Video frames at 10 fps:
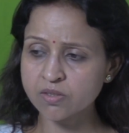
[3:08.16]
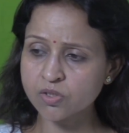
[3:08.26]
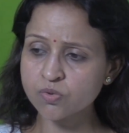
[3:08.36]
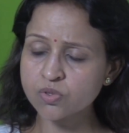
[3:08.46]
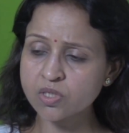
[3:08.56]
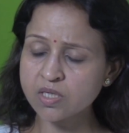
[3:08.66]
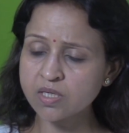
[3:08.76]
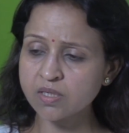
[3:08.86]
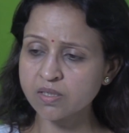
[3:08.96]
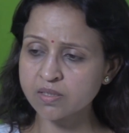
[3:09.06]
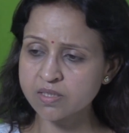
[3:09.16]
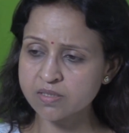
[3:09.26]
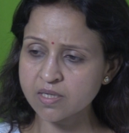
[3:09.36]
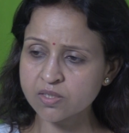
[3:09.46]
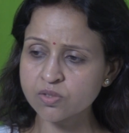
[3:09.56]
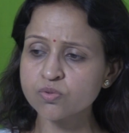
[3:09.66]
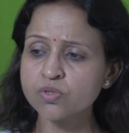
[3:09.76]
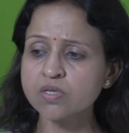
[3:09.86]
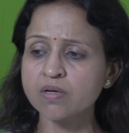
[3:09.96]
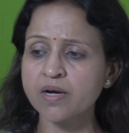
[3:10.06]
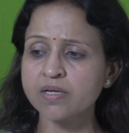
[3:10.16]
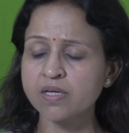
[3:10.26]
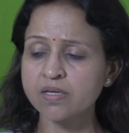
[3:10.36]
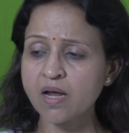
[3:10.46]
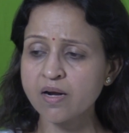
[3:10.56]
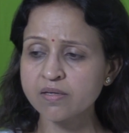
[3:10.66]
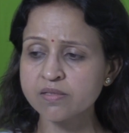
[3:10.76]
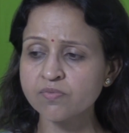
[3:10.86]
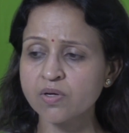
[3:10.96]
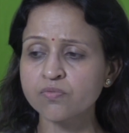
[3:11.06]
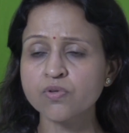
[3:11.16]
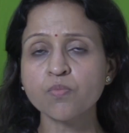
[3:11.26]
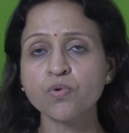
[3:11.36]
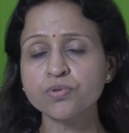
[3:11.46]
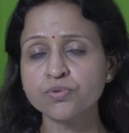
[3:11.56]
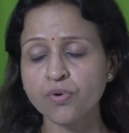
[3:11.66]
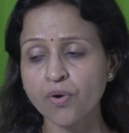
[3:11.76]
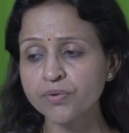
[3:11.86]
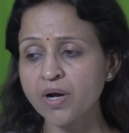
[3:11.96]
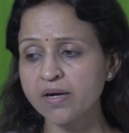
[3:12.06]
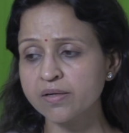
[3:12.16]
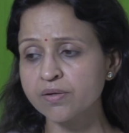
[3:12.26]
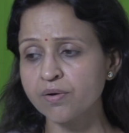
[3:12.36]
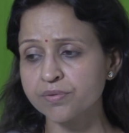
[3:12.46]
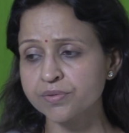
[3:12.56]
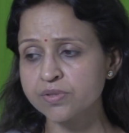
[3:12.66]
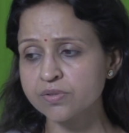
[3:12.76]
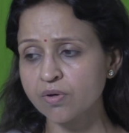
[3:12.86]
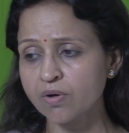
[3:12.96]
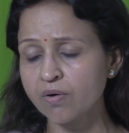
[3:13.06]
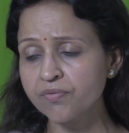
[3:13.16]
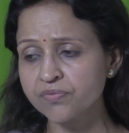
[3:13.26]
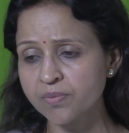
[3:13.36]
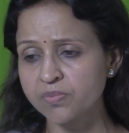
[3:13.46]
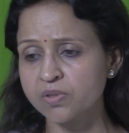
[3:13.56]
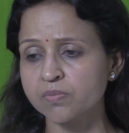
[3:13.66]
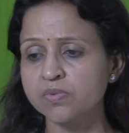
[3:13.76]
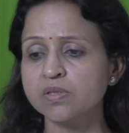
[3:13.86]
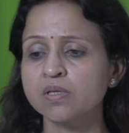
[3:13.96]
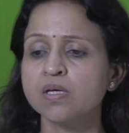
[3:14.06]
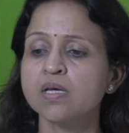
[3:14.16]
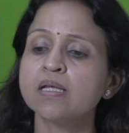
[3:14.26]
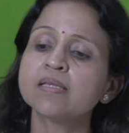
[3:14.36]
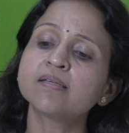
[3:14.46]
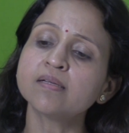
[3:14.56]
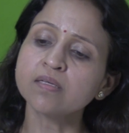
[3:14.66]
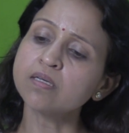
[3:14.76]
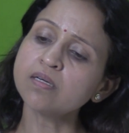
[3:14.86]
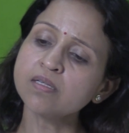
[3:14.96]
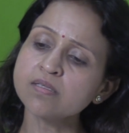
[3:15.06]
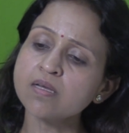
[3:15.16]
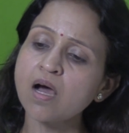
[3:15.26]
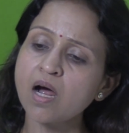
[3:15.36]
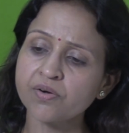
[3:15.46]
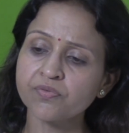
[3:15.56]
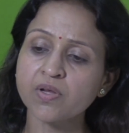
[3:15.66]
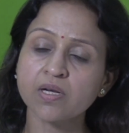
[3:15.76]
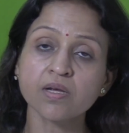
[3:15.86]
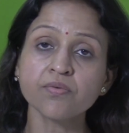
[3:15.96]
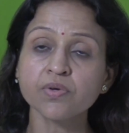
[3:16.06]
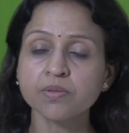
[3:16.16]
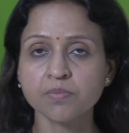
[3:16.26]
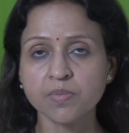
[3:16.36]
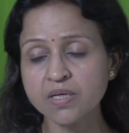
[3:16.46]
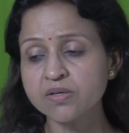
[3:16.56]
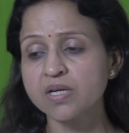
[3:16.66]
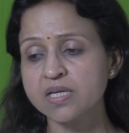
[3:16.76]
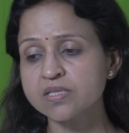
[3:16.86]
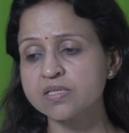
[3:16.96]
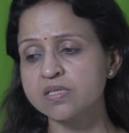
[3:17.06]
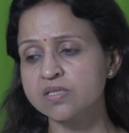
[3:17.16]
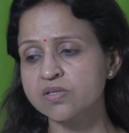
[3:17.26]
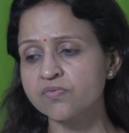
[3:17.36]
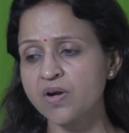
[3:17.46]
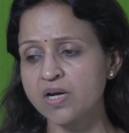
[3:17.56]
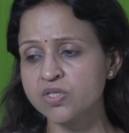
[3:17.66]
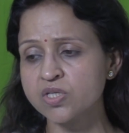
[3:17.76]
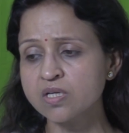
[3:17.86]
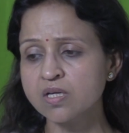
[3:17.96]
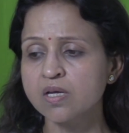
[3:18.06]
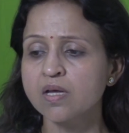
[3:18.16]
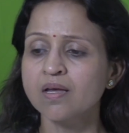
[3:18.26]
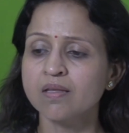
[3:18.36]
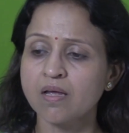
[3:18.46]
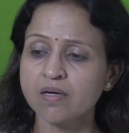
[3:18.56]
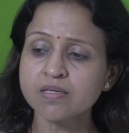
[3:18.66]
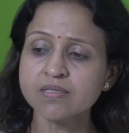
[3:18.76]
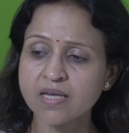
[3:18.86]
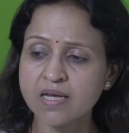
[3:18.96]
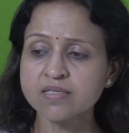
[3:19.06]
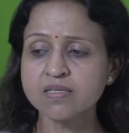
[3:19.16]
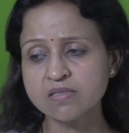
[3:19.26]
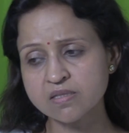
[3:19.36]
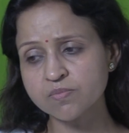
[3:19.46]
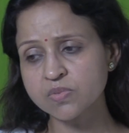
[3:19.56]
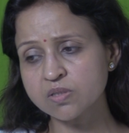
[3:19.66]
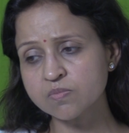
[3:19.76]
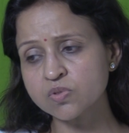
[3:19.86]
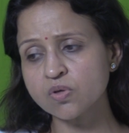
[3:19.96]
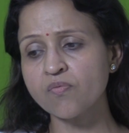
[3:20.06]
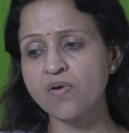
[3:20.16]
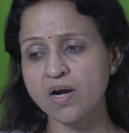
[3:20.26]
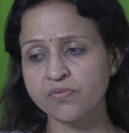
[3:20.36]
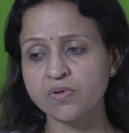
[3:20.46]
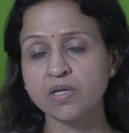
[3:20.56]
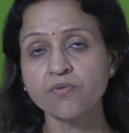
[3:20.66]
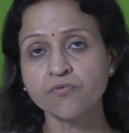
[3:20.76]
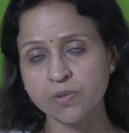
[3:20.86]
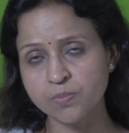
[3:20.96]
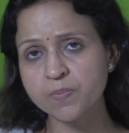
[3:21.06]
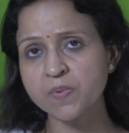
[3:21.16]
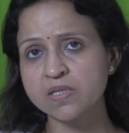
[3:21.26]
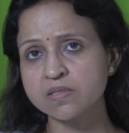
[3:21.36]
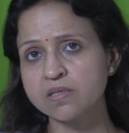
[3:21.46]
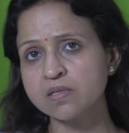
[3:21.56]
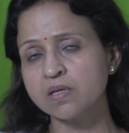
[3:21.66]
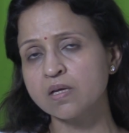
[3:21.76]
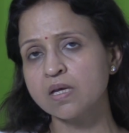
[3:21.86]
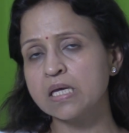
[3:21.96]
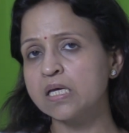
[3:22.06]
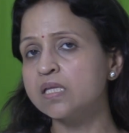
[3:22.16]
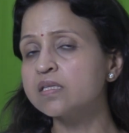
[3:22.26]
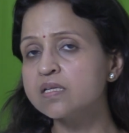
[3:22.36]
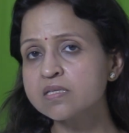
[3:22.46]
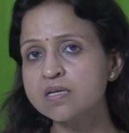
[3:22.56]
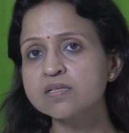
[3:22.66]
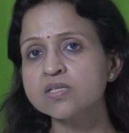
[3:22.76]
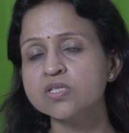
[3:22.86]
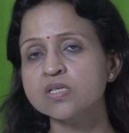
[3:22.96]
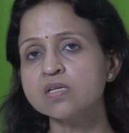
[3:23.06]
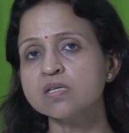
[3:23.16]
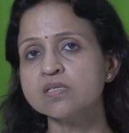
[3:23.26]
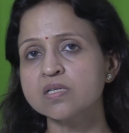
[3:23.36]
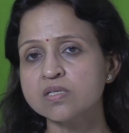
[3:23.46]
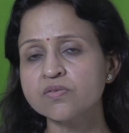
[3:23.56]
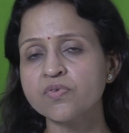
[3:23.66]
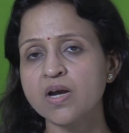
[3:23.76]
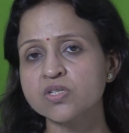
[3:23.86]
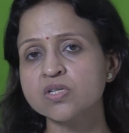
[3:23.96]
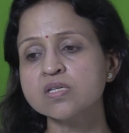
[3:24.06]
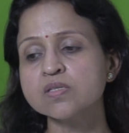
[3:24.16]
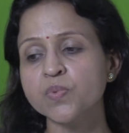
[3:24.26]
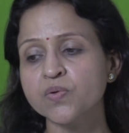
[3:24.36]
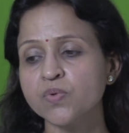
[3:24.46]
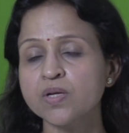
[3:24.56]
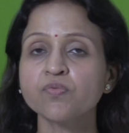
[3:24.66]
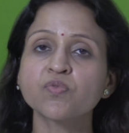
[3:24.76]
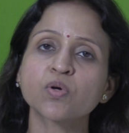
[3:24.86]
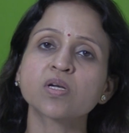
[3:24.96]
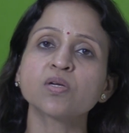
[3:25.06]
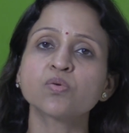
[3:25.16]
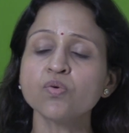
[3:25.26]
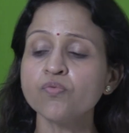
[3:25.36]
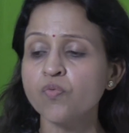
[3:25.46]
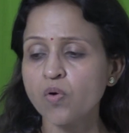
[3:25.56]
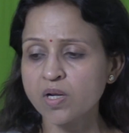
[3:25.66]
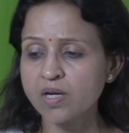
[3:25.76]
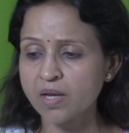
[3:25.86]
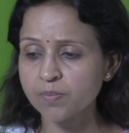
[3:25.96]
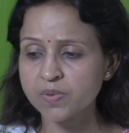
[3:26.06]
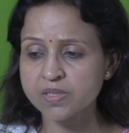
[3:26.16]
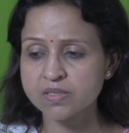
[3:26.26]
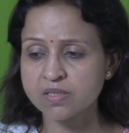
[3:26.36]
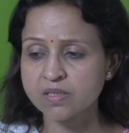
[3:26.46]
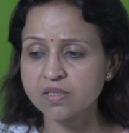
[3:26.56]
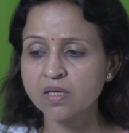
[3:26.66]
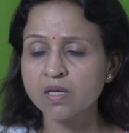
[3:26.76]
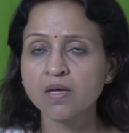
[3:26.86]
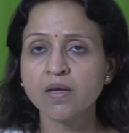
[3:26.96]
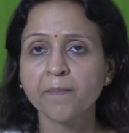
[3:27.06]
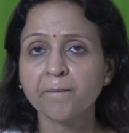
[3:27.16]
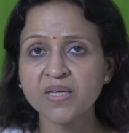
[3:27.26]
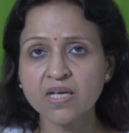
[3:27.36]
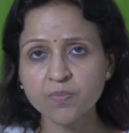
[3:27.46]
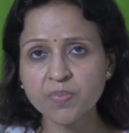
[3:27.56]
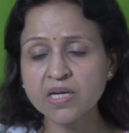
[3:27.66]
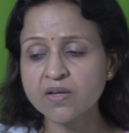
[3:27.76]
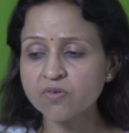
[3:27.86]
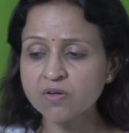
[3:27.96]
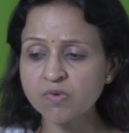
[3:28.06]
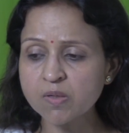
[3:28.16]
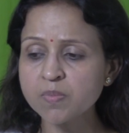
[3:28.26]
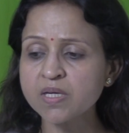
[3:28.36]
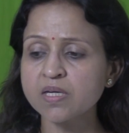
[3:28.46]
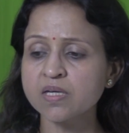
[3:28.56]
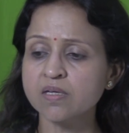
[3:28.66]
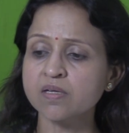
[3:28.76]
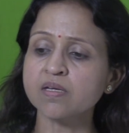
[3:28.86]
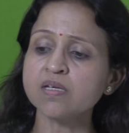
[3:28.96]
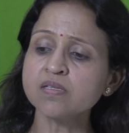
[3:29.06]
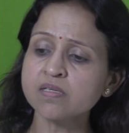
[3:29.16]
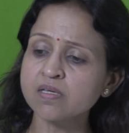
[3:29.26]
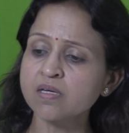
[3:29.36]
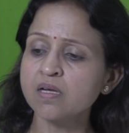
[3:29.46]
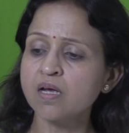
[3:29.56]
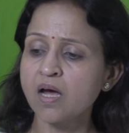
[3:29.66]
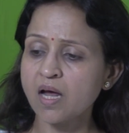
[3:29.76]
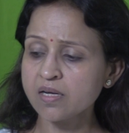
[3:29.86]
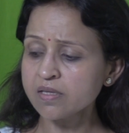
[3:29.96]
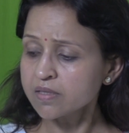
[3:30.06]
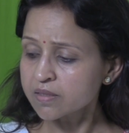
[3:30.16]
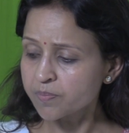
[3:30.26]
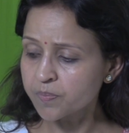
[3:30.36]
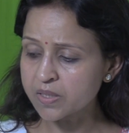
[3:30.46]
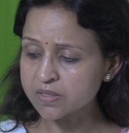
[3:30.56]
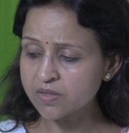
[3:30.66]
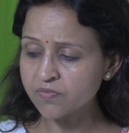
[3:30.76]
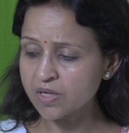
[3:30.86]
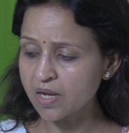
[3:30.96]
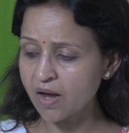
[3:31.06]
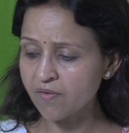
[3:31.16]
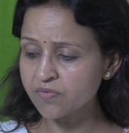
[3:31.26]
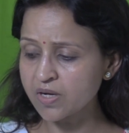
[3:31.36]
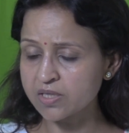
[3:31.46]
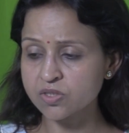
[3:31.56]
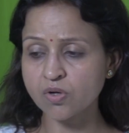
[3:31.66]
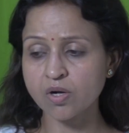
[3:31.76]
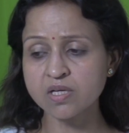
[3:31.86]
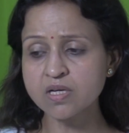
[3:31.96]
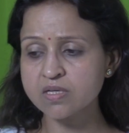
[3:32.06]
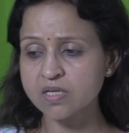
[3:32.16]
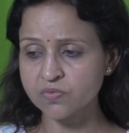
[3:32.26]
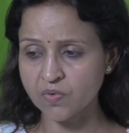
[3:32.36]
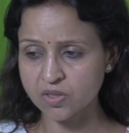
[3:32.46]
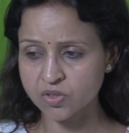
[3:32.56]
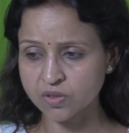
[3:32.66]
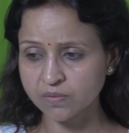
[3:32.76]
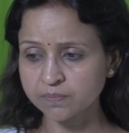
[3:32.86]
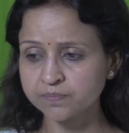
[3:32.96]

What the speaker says: usually it is the exclusion criteria and is one of the most non-cardiac causes of symptoms. Then third is the heart failure with mid-range ejection fraction, that is signs and symptoms of heart failure will be present. In this condition, ejection fraction is between 40 to 49%. BNP level will be increased and the person will have diastolic dysfunction.